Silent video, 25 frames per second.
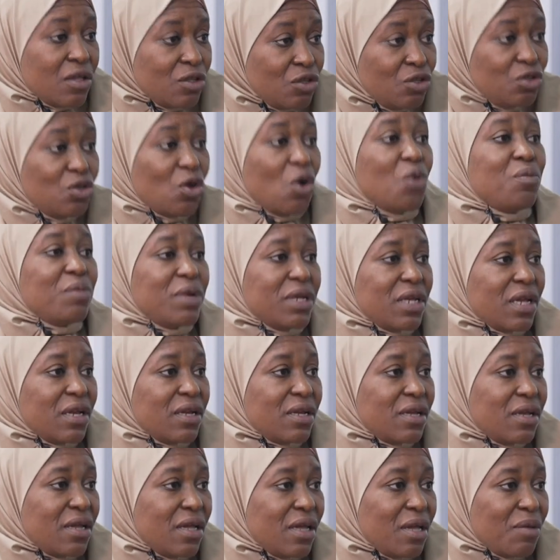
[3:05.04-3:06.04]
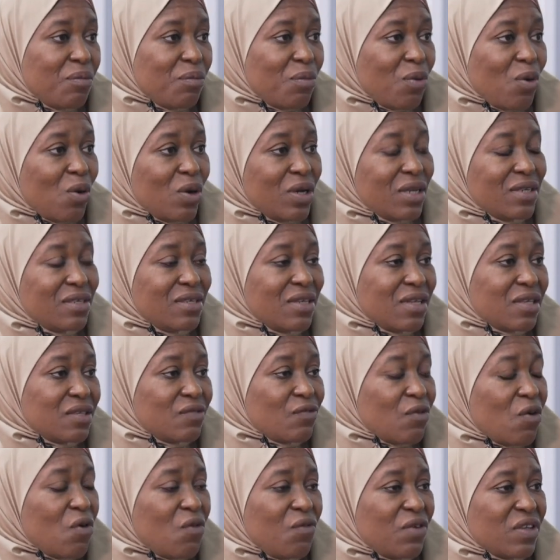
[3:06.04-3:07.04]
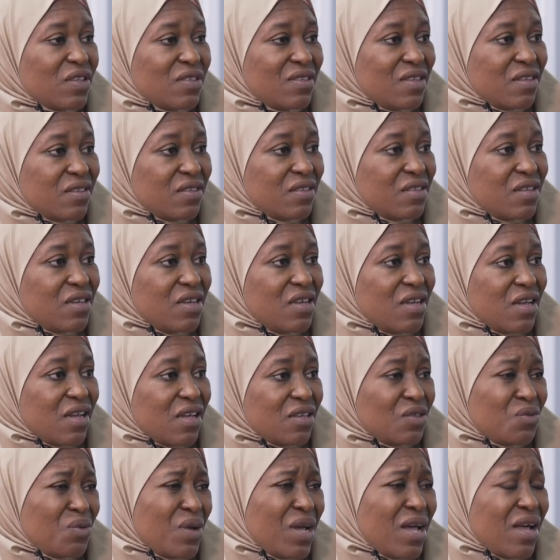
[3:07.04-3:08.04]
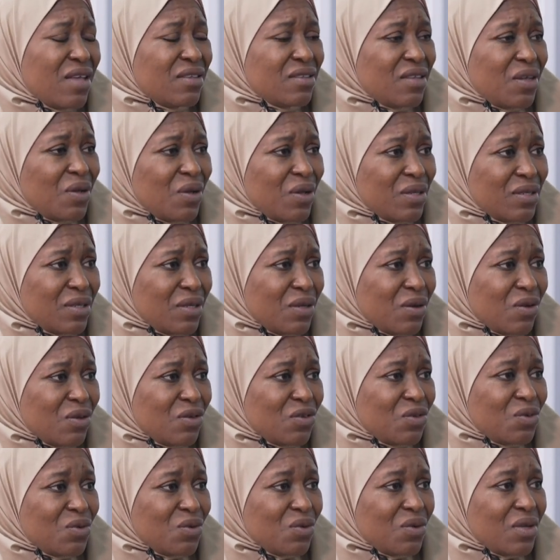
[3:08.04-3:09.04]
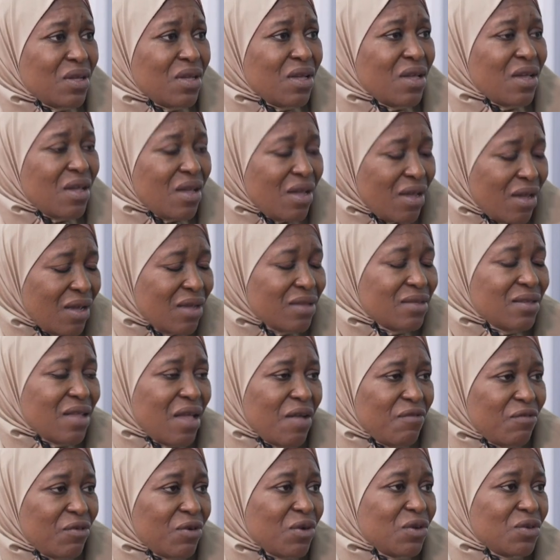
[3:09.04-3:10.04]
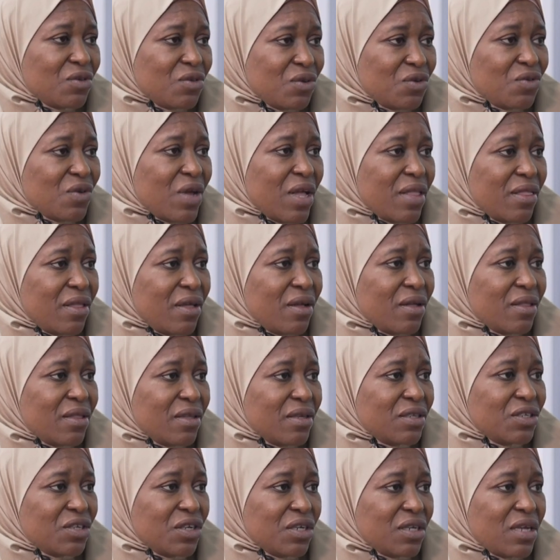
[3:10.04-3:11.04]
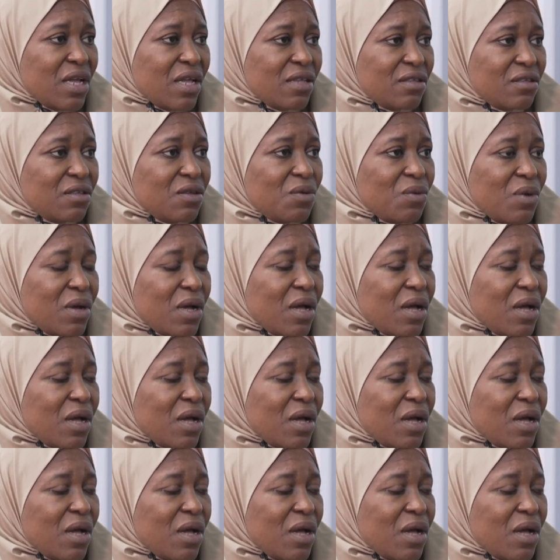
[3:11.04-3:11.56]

dominantly in politics for over 60 years. Where has it gotten us to? It's time for us to try the other gender and see what